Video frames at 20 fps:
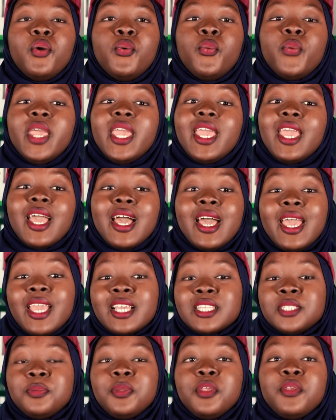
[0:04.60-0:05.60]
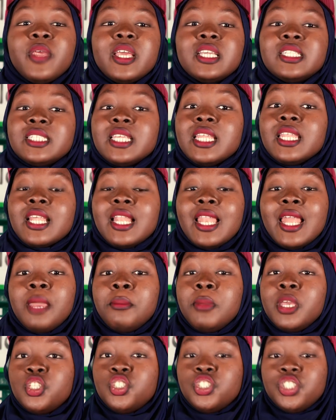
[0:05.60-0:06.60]
We are experiencing
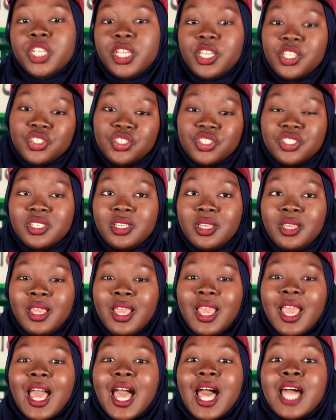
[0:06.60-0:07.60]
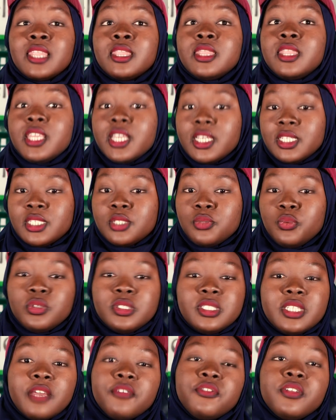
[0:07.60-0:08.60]
climate change, and this
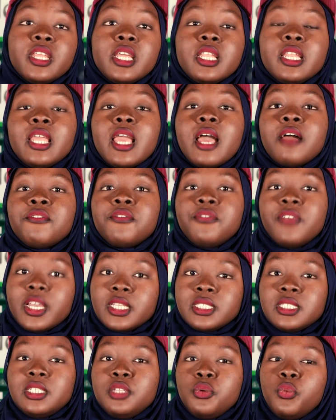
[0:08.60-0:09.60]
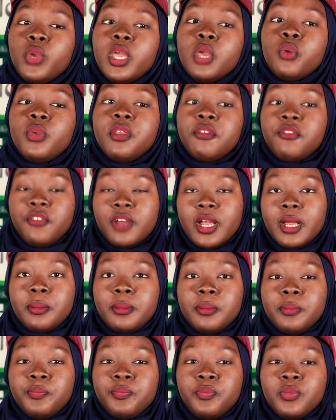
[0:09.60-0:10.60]
will definitely affect the way we farm.
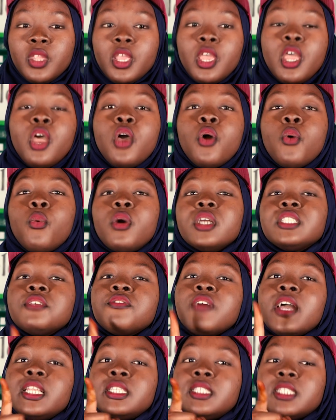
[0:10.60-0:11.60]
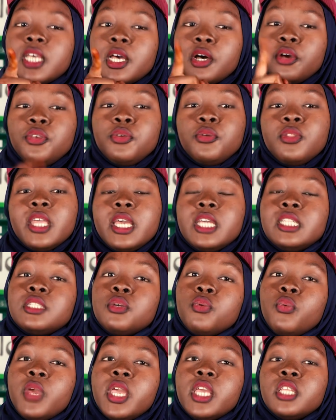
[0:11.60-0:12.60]
What if I tell you there is
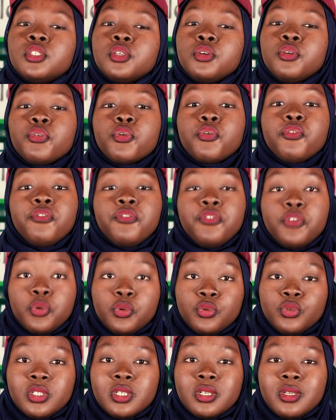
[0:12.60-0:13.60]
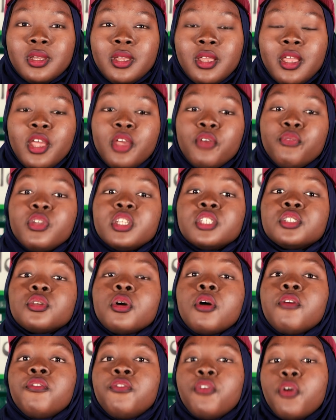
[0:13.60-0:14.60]
a way to grow food,
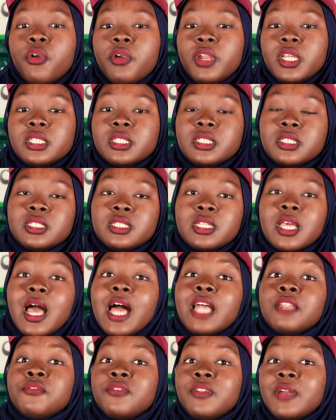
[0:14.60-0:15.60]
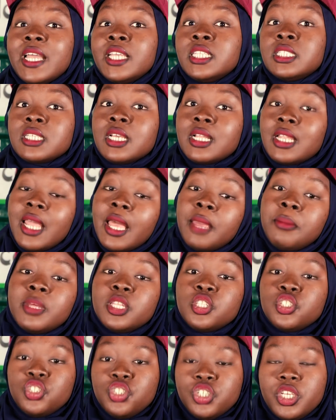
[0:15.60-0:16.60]
restore forests, and fight
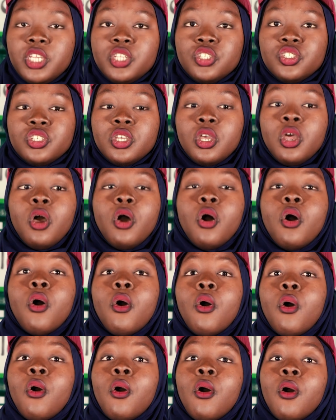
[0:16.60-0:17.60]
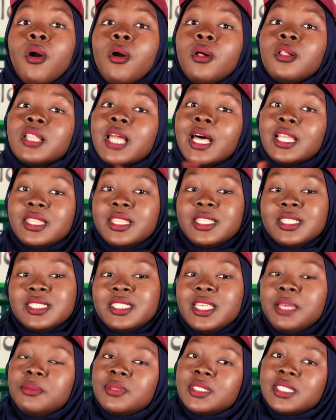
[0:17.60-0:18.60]
climate change all at the
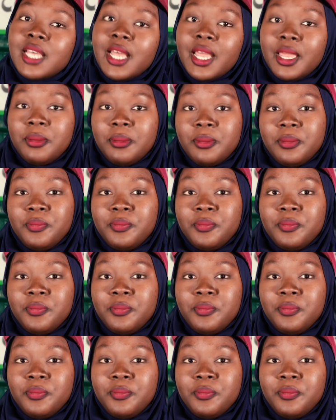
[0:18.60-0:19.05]
same time?